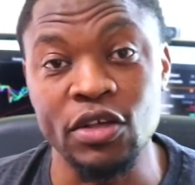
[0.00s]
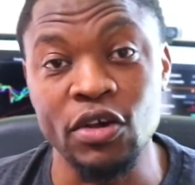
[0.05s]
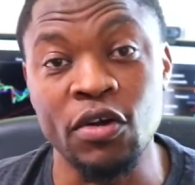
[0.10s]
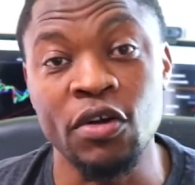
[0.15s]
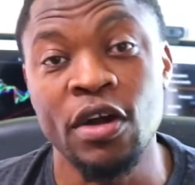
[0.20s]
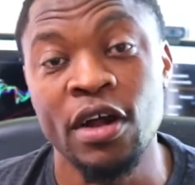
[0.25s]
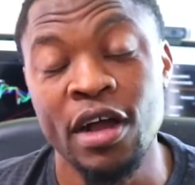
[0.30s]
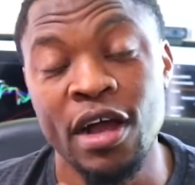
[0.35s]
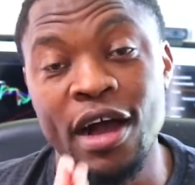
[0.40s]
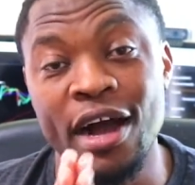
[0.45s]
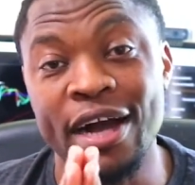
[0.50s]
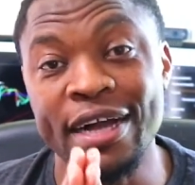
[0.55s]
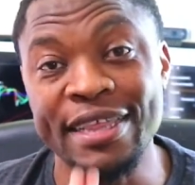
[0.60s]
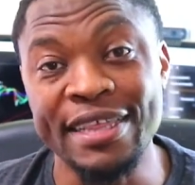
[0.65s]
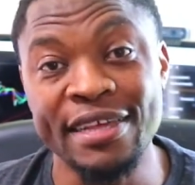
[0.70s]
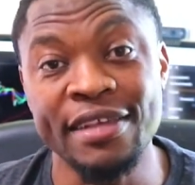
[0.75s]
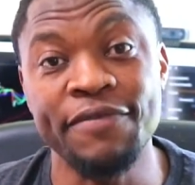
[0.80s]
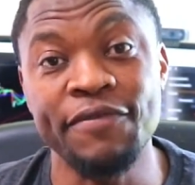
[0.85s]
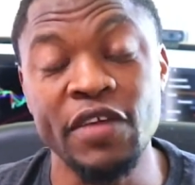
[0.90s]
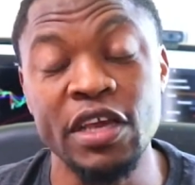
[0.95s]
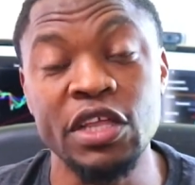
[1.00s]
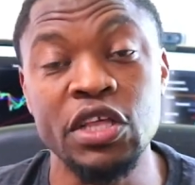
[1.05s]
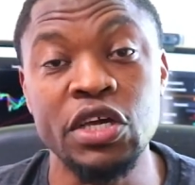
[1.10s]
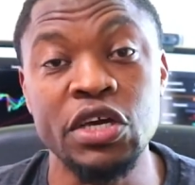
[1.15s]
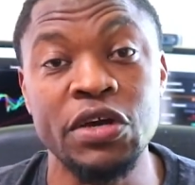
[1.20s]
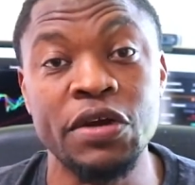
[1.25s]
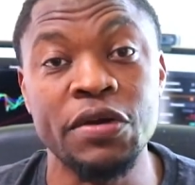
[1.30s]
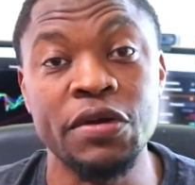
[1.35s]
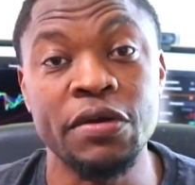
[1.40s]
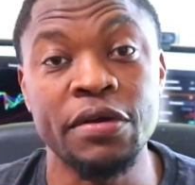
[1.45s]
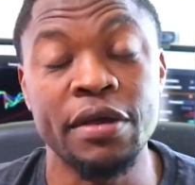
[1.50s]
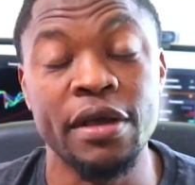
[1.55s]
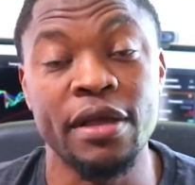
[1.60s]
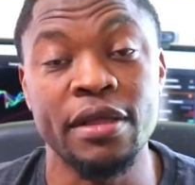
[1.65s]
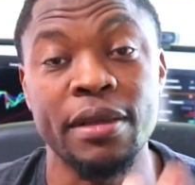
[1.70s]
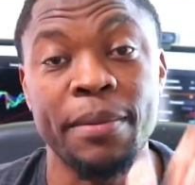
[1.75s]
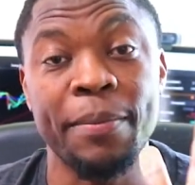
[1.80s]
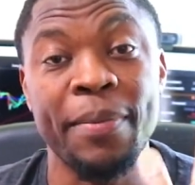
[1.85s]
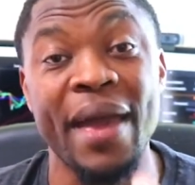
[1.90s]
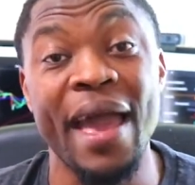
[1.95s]
So I did a video
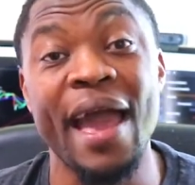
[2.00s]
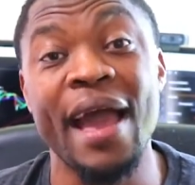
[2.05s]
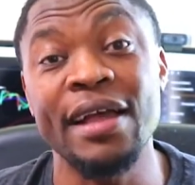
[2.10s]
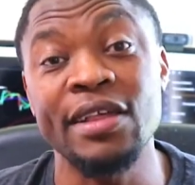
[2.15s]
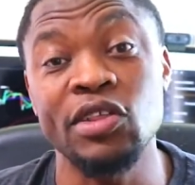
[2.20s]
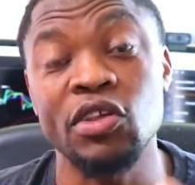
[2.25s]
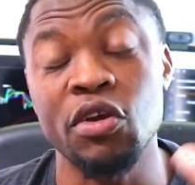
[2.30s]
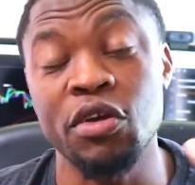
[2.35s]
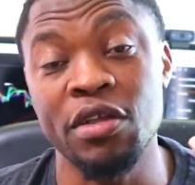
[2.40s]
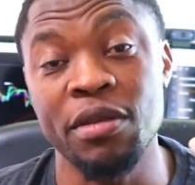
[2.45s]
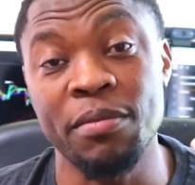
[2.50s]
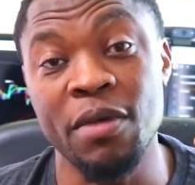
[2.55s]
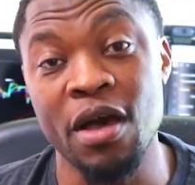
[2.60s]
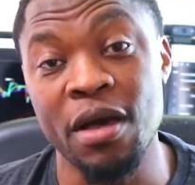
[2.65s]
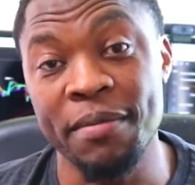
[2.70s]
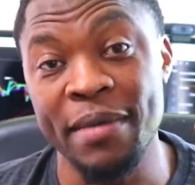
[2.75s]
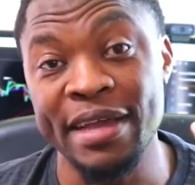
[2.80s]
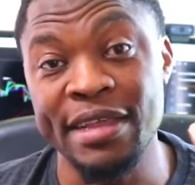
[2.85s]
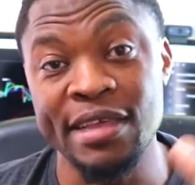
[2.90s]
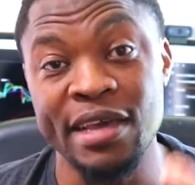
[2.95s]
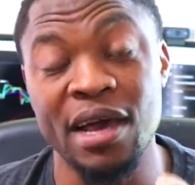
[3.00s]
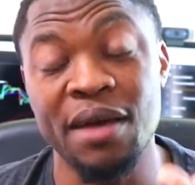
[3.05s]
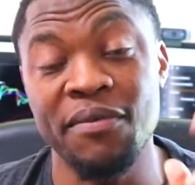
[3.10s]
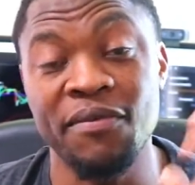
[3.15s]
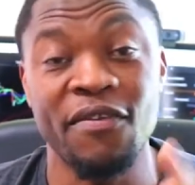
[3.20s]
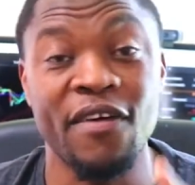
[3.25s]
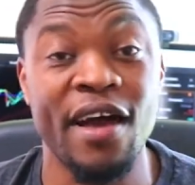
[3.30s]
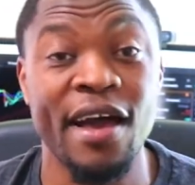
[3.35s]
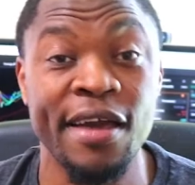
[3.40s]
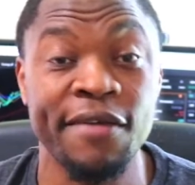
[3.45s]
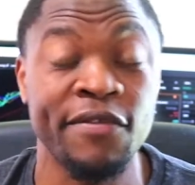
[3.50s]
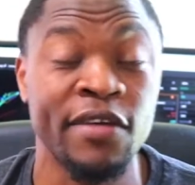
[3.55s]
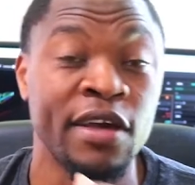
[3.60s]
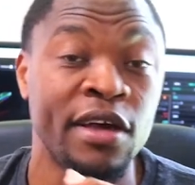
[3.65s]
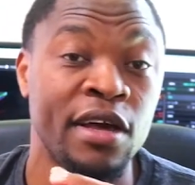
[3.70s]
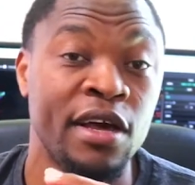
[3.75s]
in the past talking about my top five